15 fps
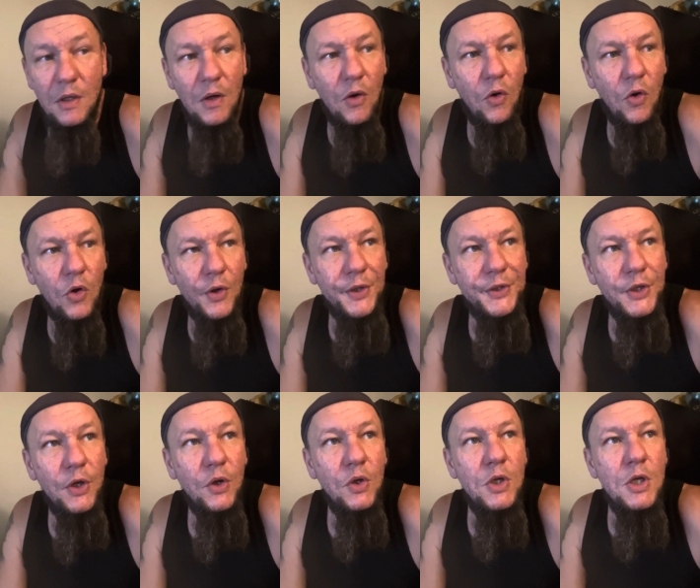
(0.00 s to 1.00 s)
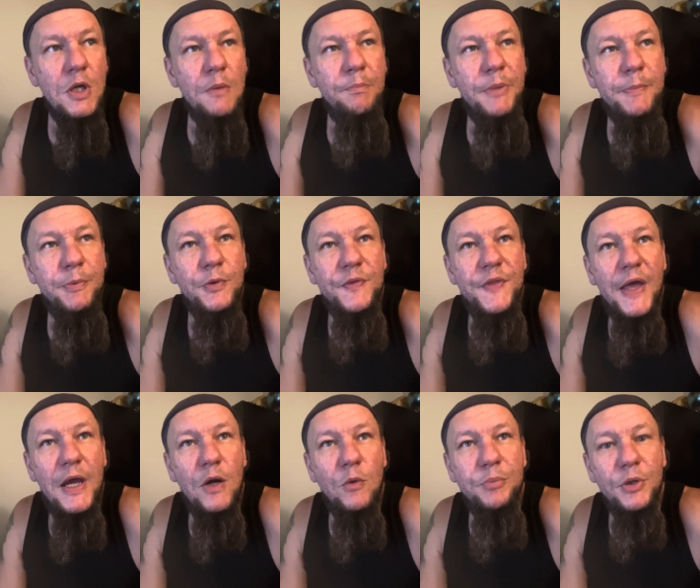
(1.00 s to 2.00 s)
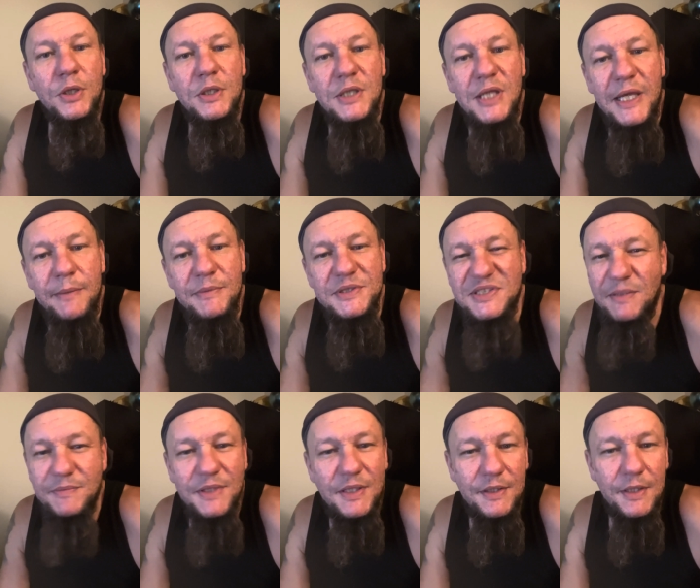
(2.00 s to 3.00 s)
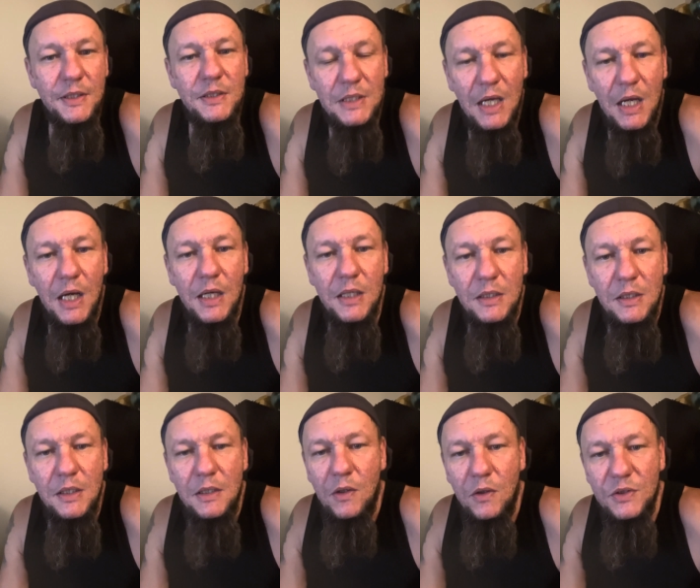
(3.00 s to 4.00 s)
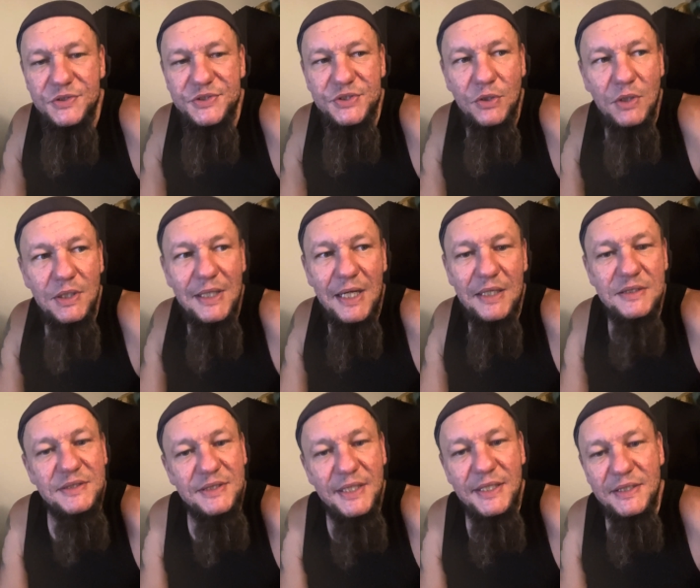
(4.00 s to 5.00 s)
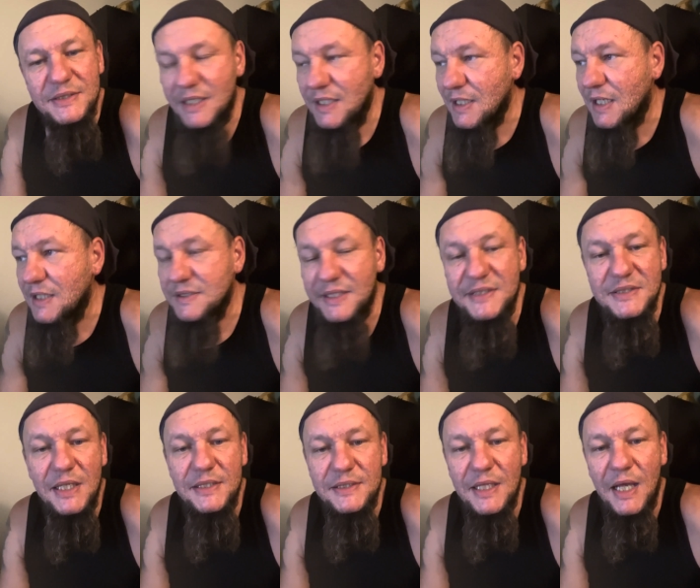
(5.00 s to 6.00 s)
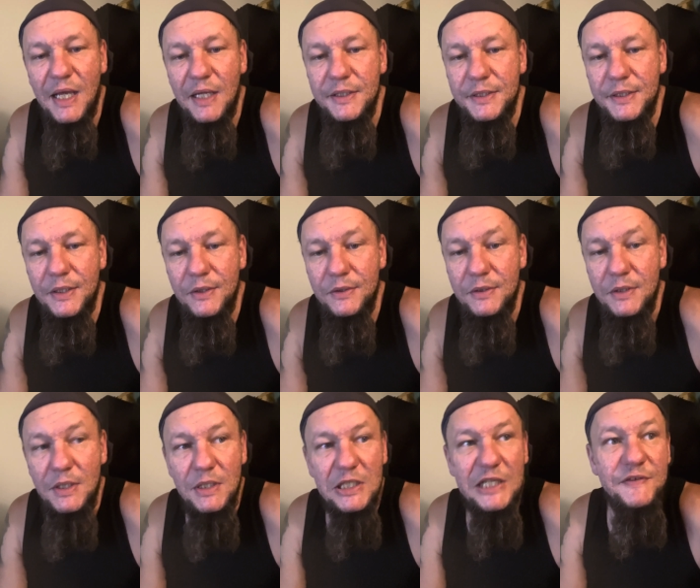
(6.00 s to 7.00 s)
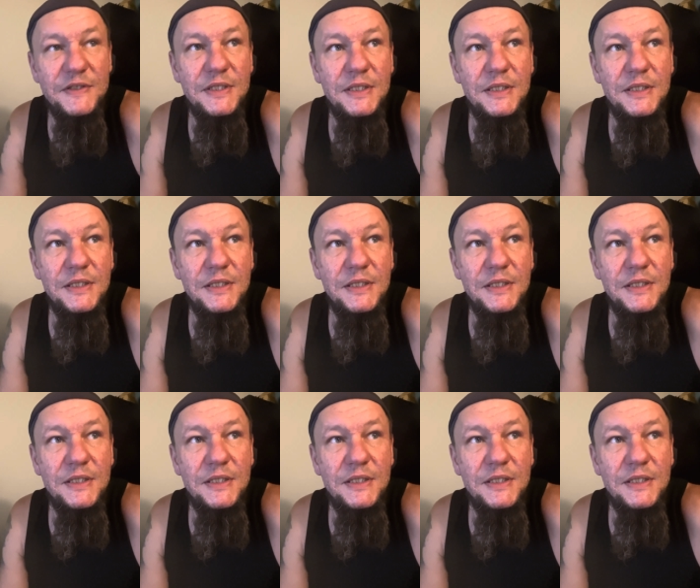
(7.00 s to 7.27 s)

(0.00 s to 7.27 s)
or you know, people that are proclaiming something they're not. Also, a lot of things, a lot of things like that. You know, even the